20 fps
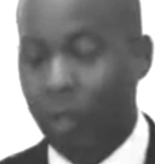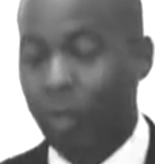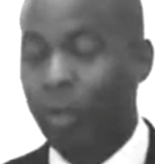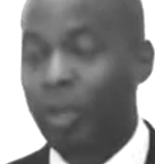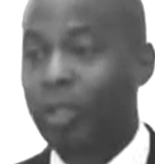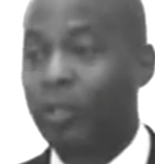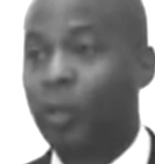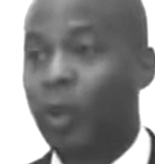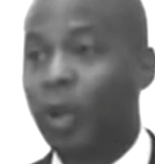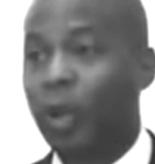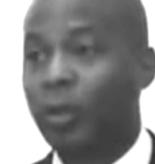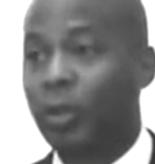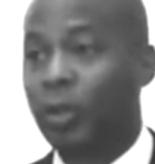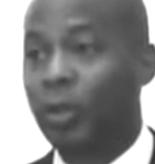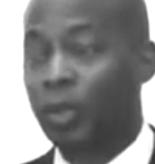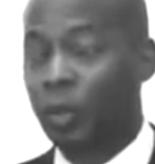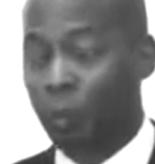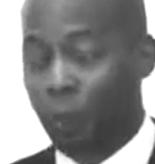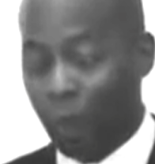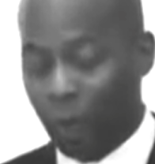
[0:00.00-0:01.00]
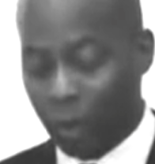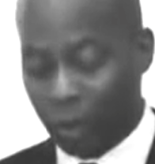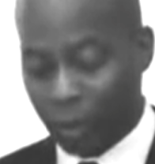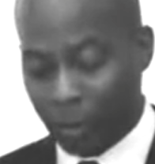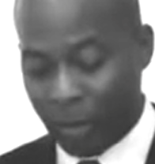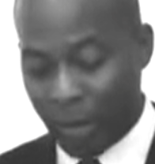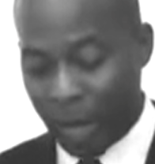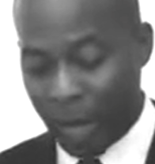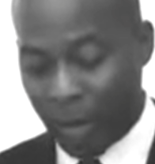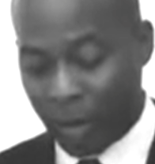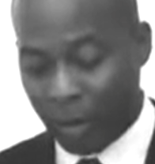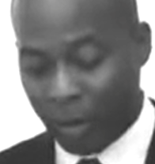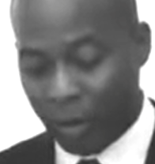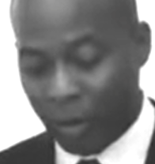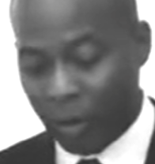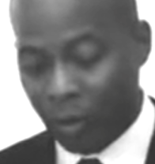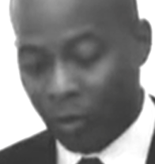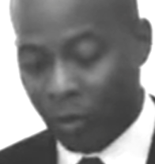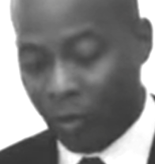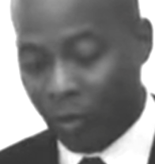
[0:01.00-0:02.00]
Please welcome to the podium now,
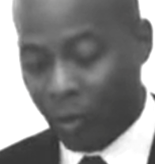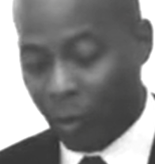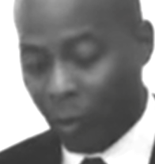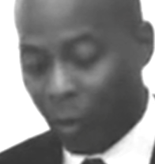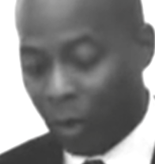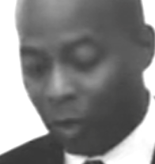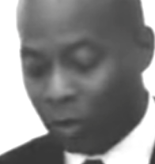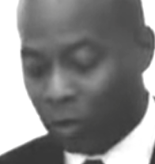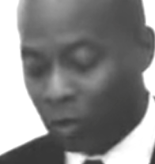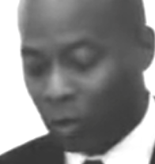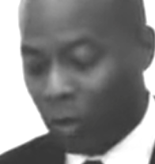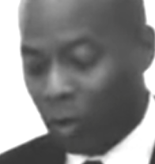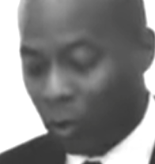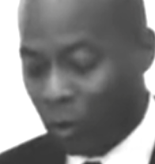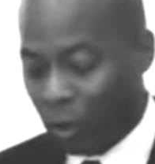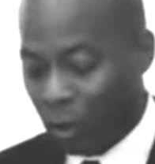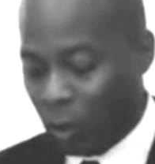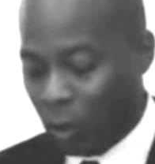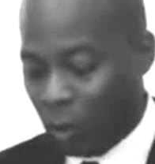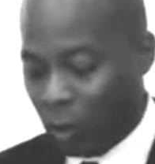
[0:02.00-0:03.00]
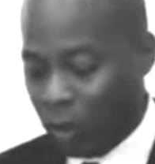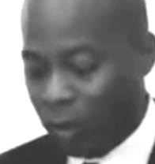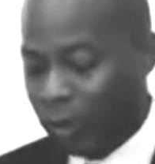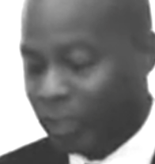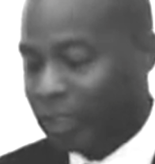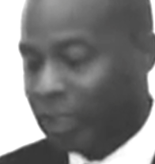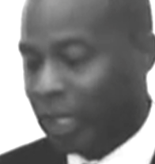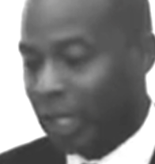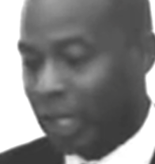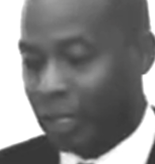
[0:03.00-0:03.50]
Reverend Walter Hoye II.